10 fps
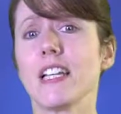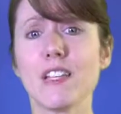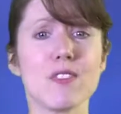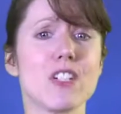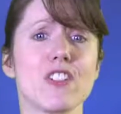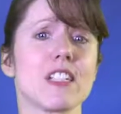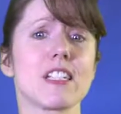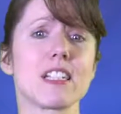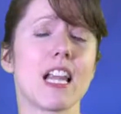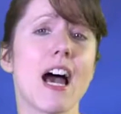Even just
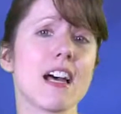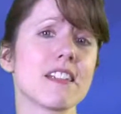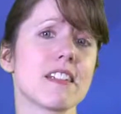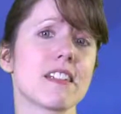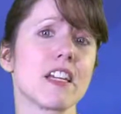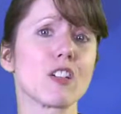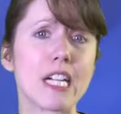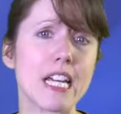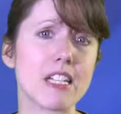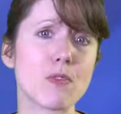this last
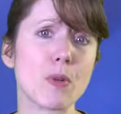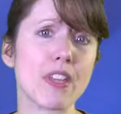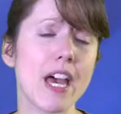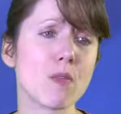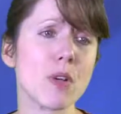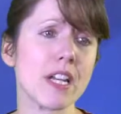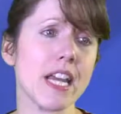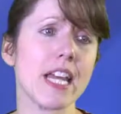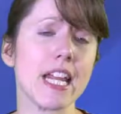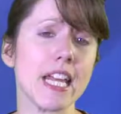series with Edwin
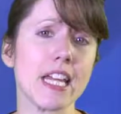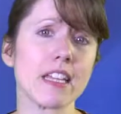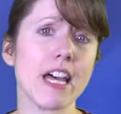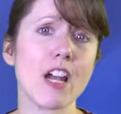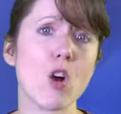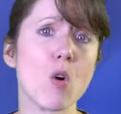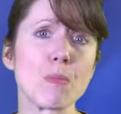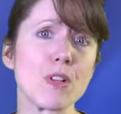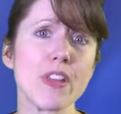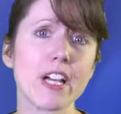hitting that
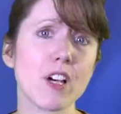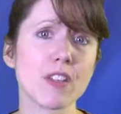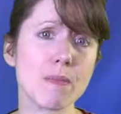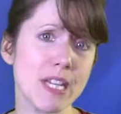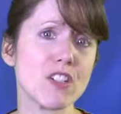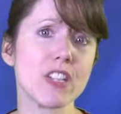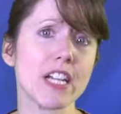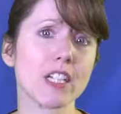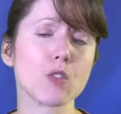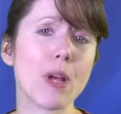homer that got them into
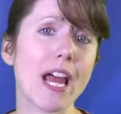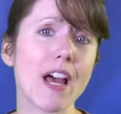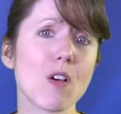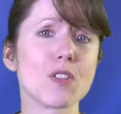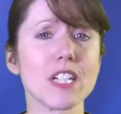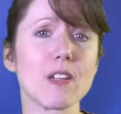the next round,